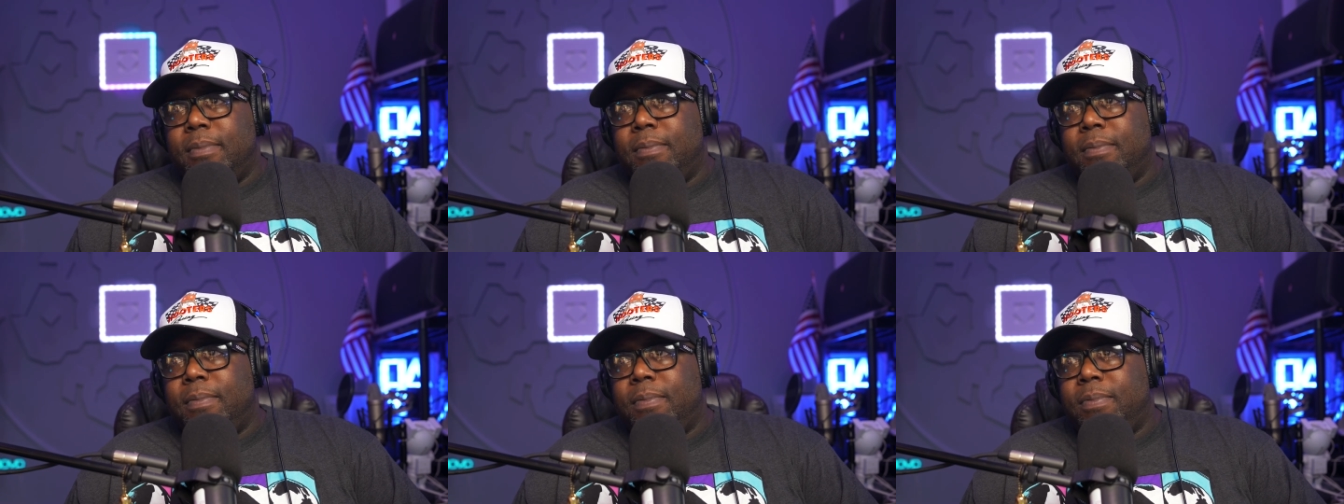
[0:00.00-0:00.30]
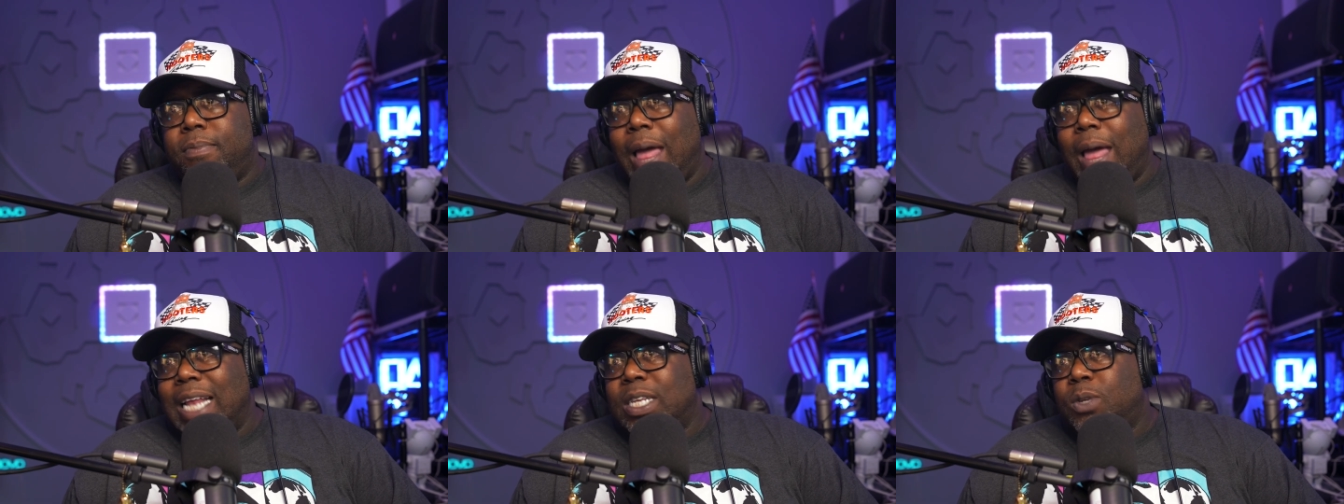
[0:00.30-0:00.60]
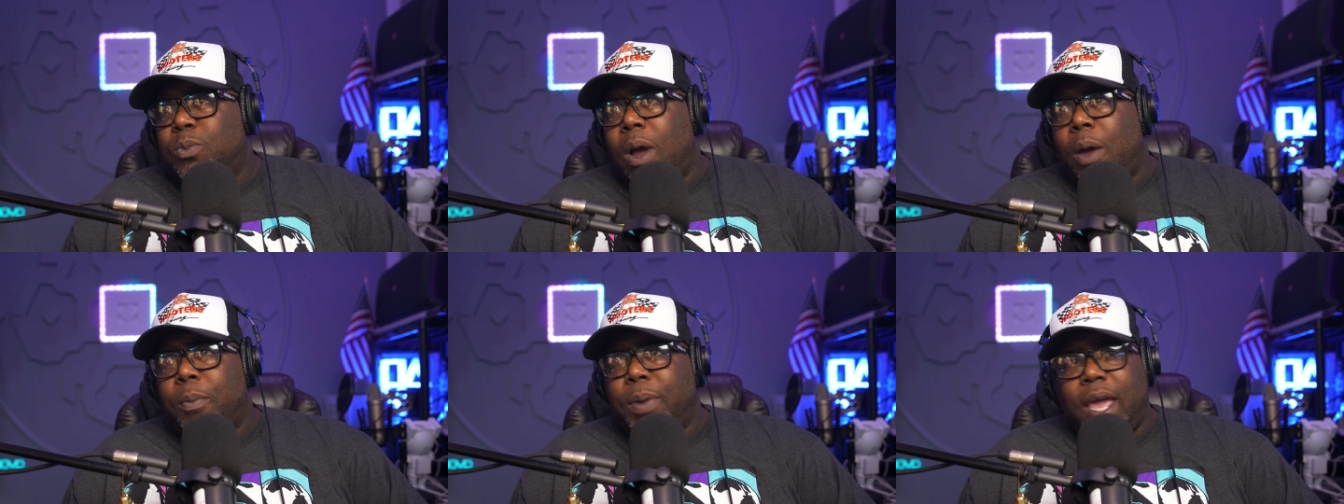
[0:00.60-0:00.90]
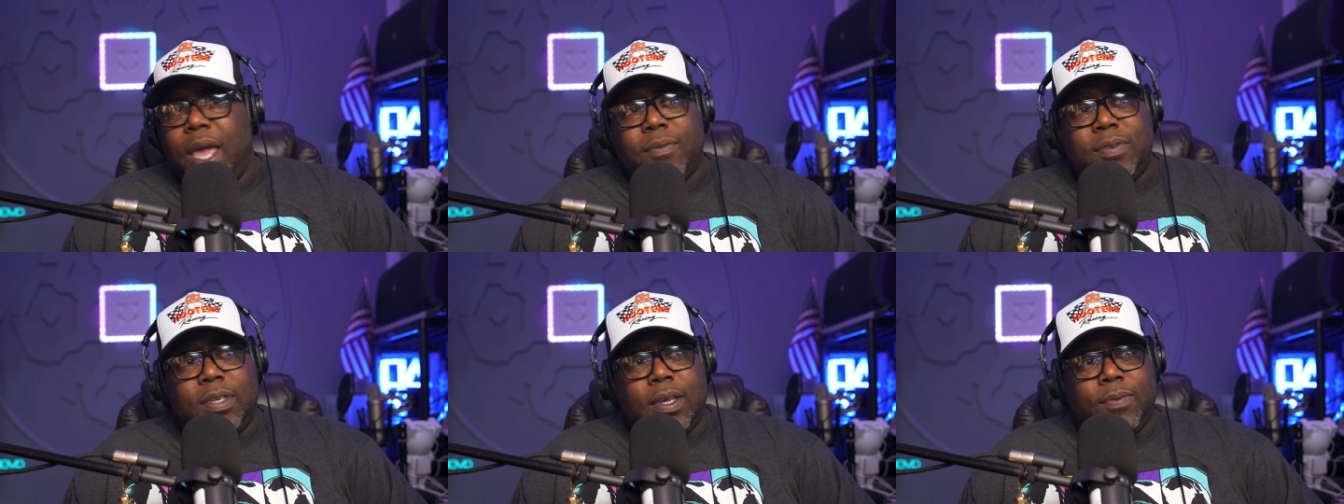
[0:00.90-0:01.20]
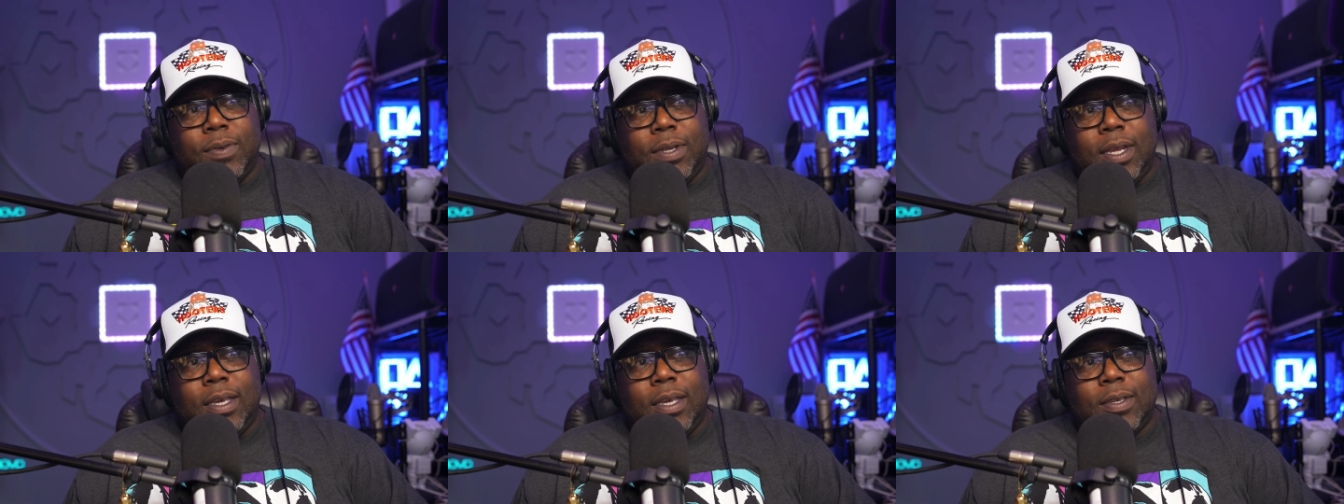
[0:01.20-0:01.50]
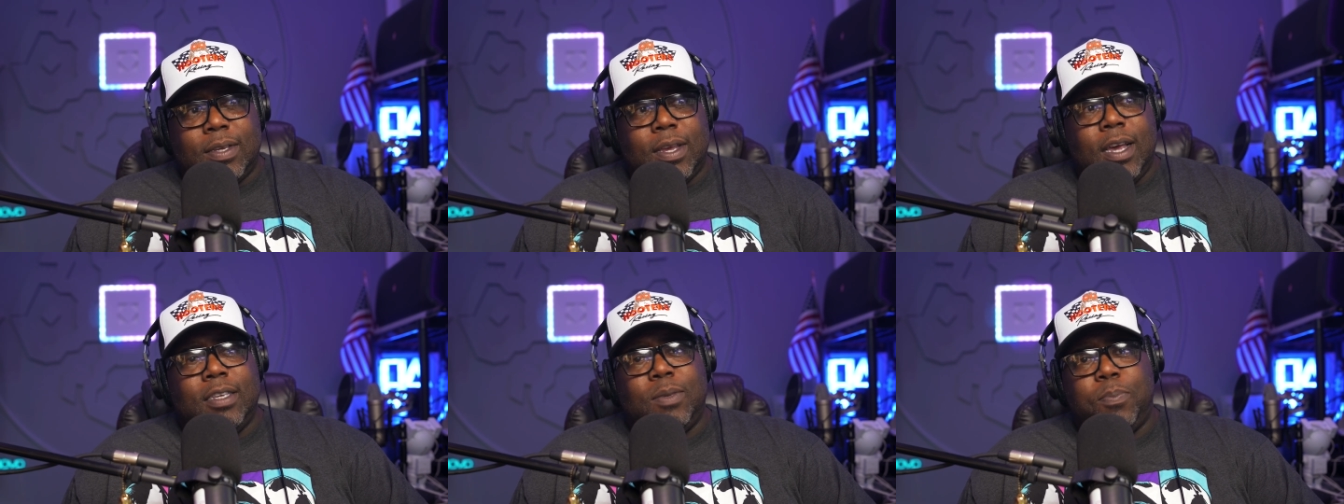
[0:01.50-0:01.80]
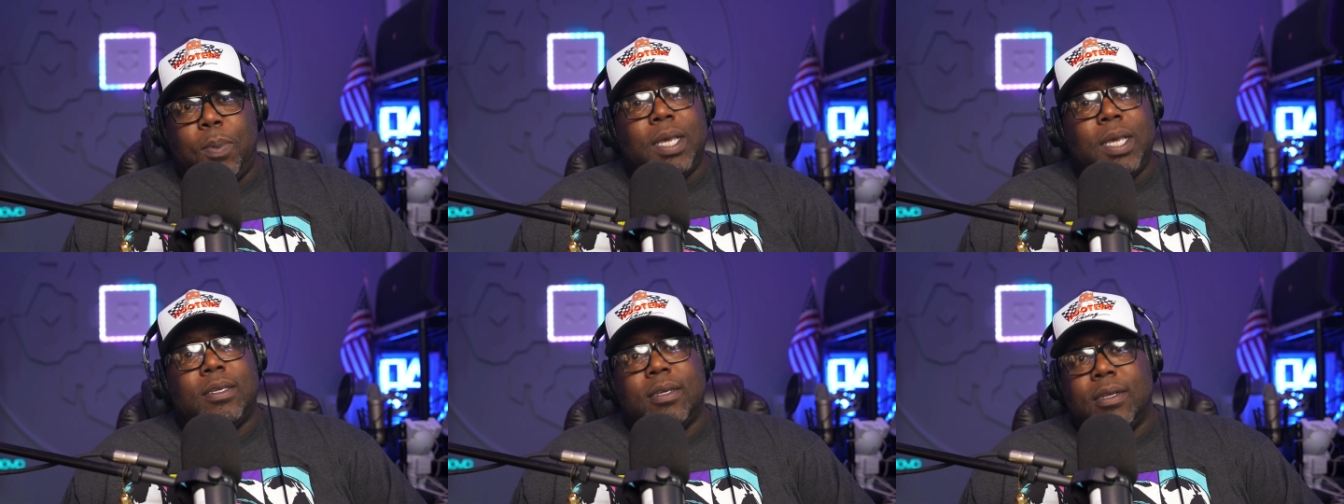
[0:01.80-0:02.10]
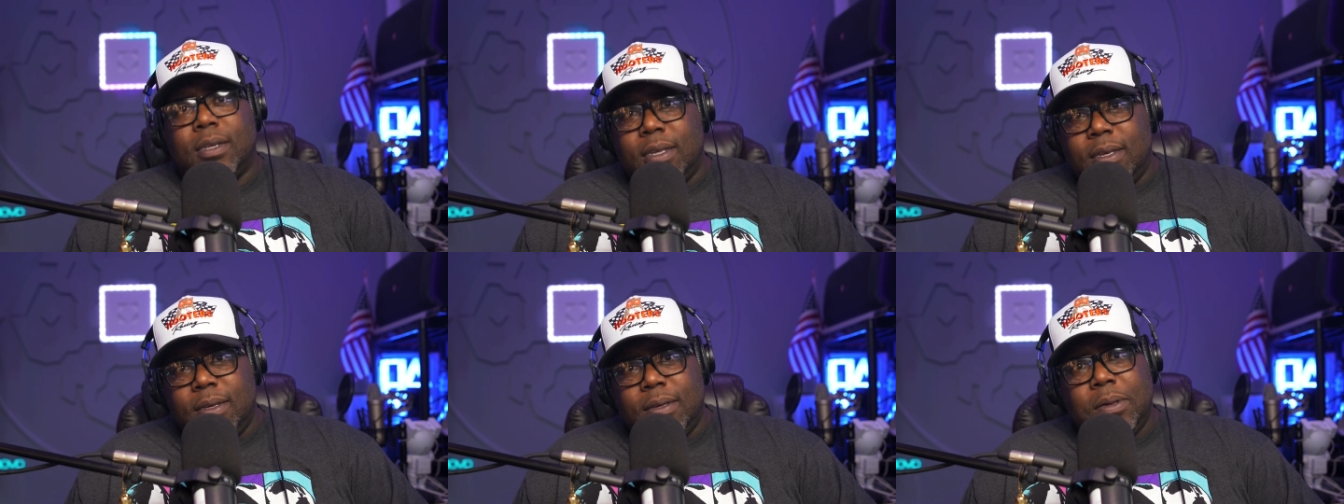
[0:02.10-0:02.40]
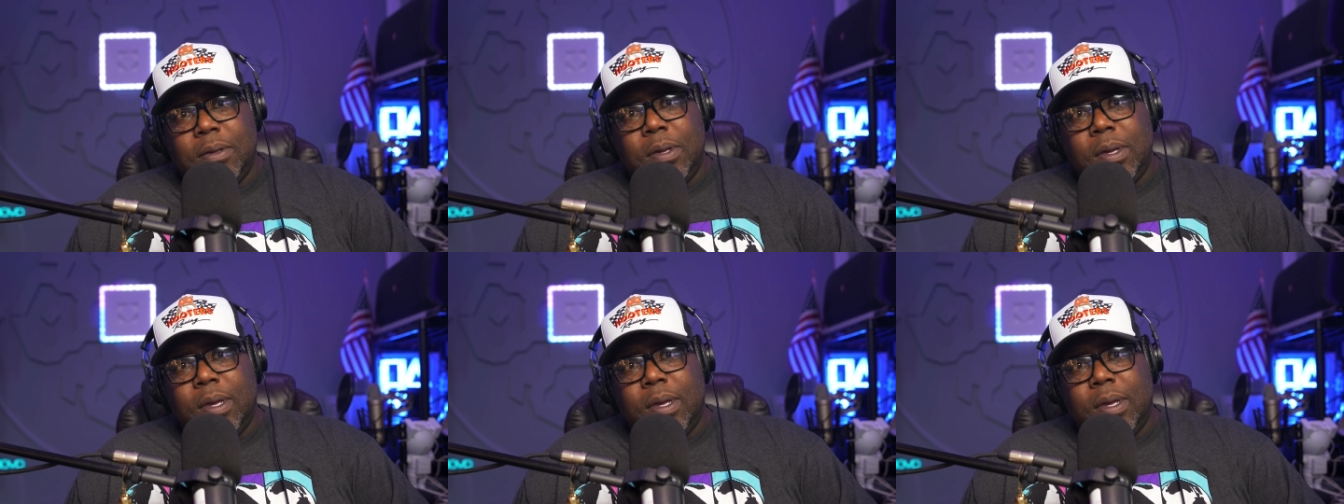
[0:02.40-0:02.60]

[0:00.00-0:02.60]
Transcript: That's why we have 7 days, guys, basically.